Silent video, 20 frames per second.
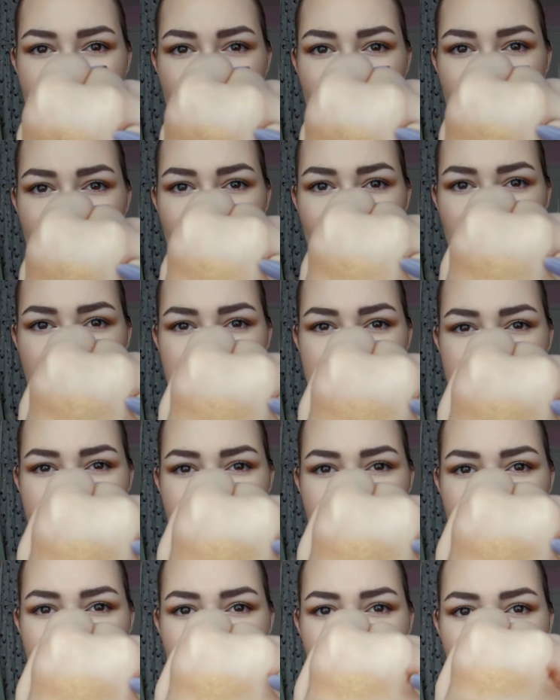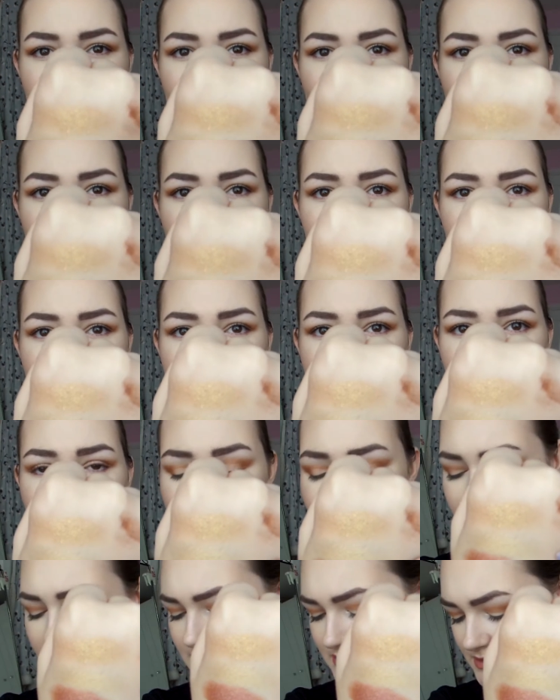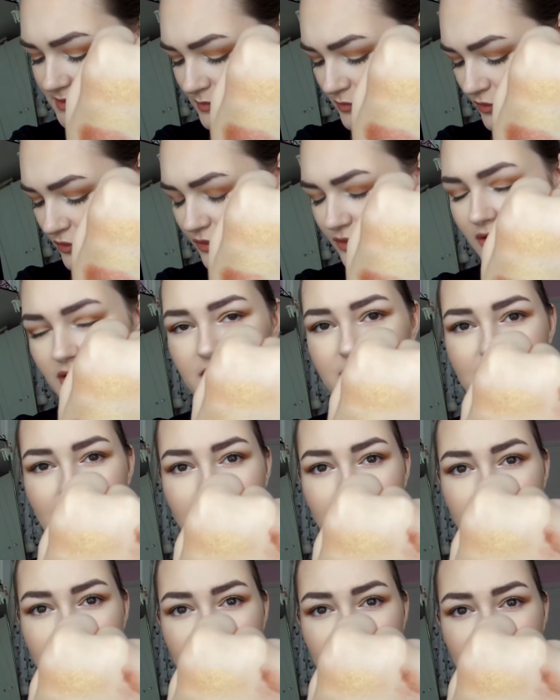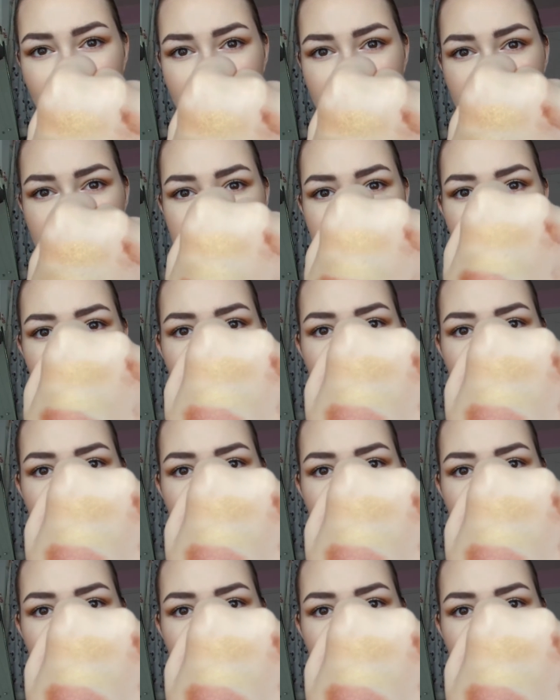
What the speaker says: gold. That is the more yellow gold.